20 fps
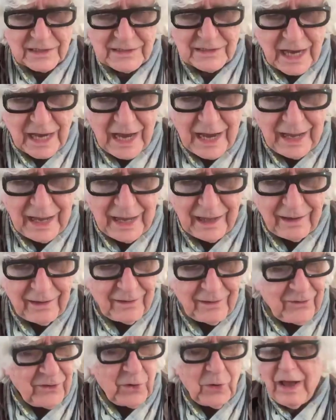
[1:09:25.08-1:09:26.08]
dying.
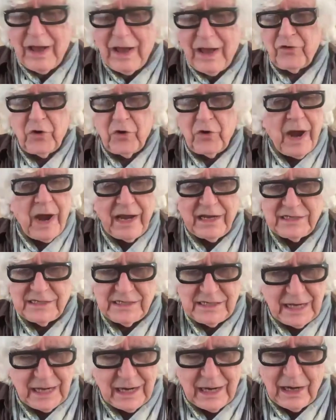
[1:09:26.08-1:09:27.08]
You have no
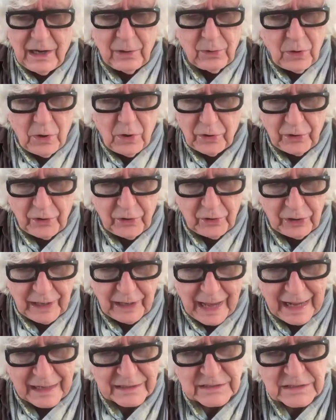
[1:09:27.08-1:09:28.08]
idea how long you'll
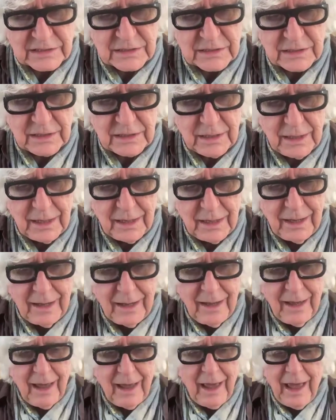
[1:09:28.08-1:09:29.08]
last.
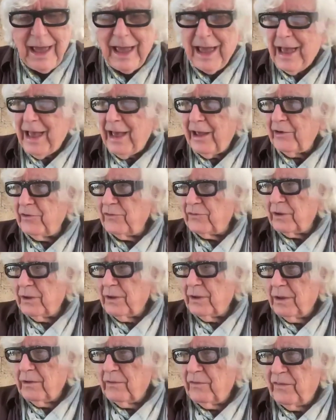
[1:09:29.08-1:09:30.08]
And
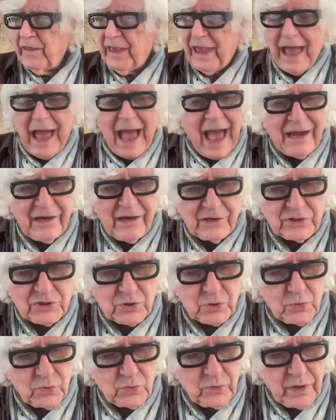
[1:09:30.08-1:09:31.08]
the
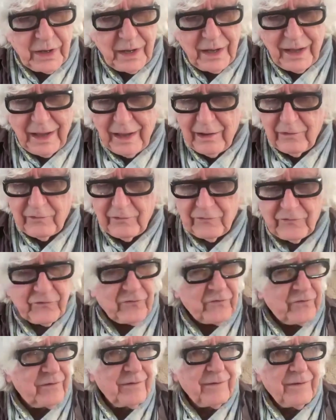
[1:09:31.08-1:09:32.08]
attitude
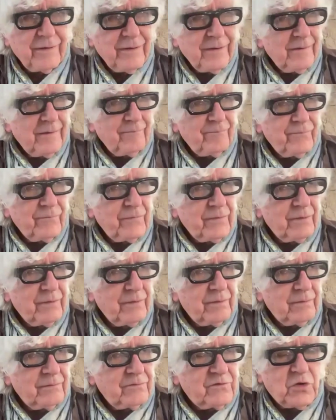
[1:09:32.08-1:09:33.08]
is
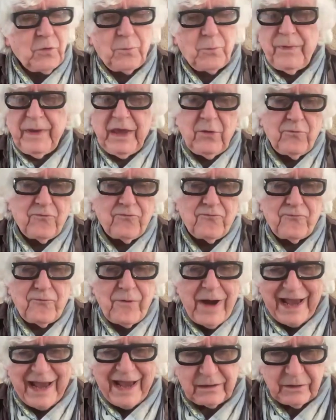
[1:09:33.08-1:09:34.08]
to be
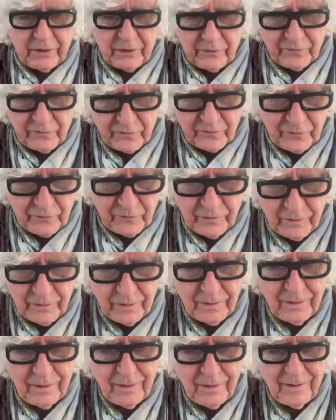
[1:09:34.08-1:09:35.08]
reckless,
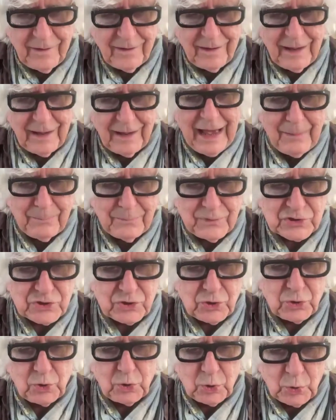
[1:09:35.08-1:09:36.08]

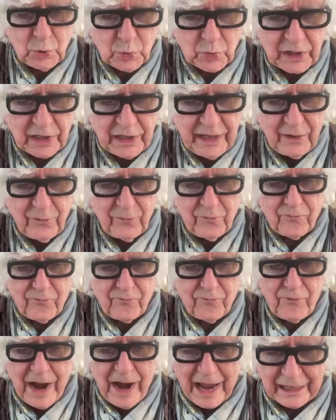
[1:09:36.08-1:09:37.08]
absolutely
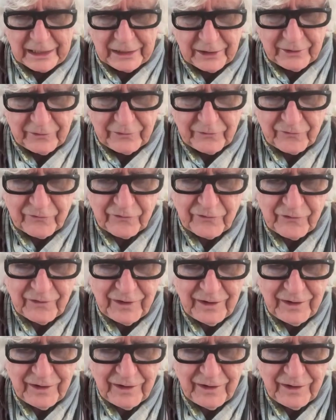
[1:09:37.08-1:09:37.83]
reckless.